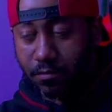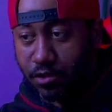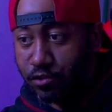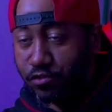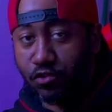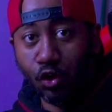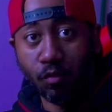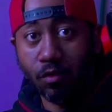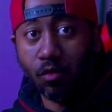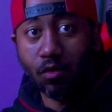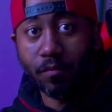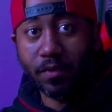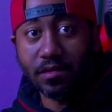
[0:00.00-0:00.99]
There's turbo
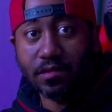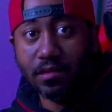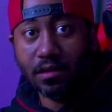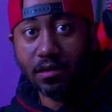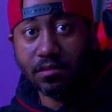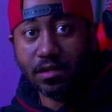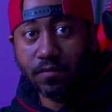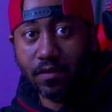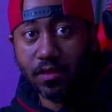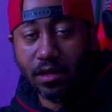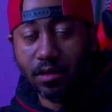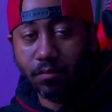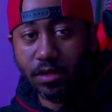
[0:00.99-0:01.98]
on my sticks and
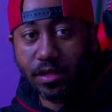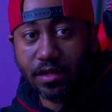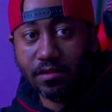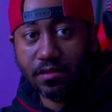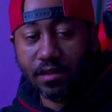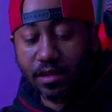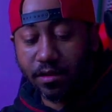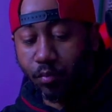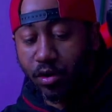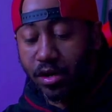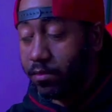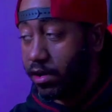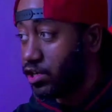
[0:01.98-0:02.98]
everything, but that's like
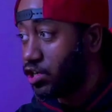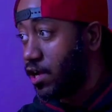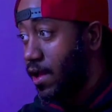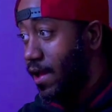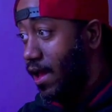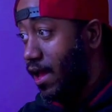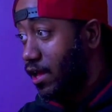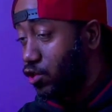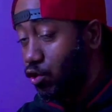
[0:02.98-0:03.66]
pretty much a